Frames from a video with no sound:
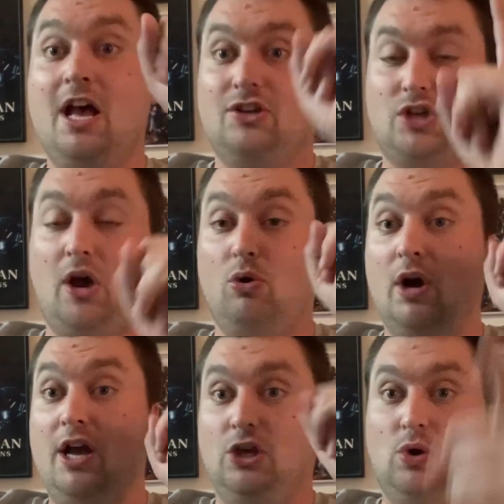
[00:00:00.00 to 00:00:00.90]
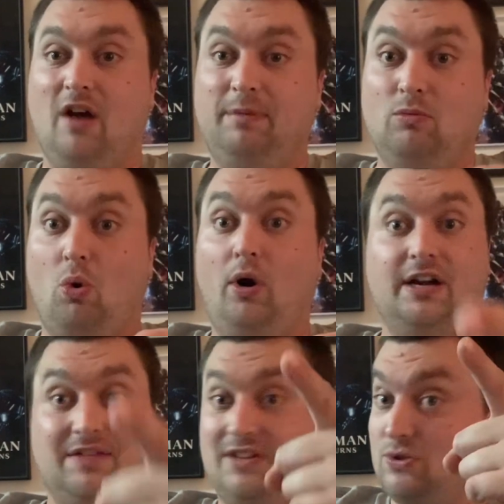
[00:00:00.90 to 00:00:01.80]
So you have been
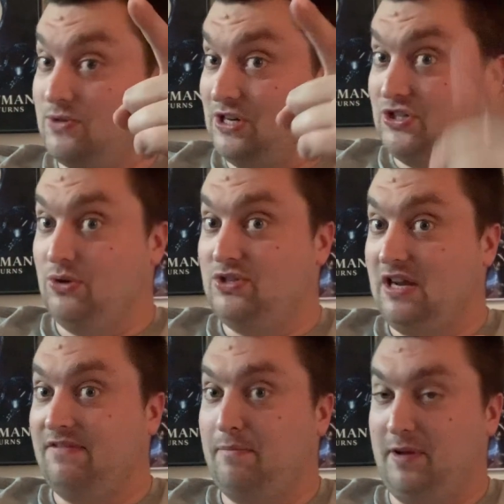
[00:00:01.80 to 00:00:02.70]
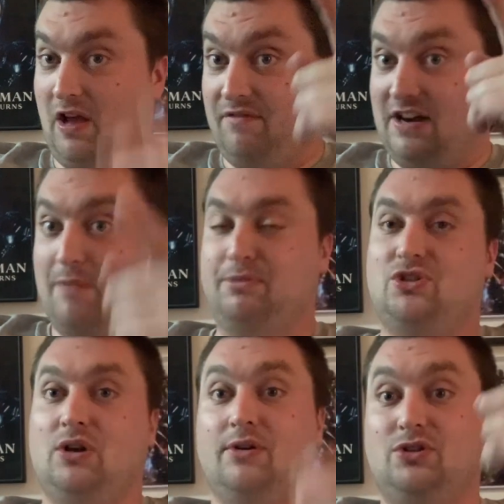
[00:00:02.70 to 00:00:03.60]
warned, and this was a doozy of, of an episode.